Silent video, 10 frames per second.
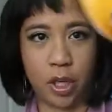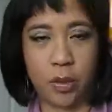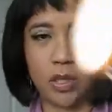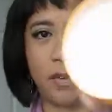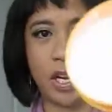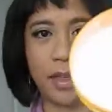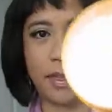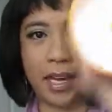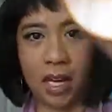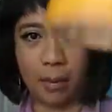you know, it's very
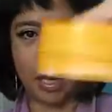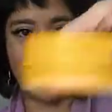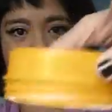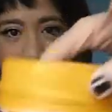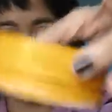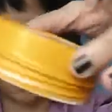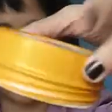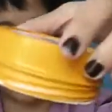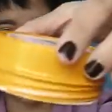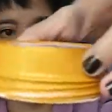thick. I mean, it just
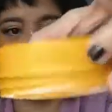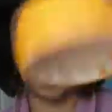does not come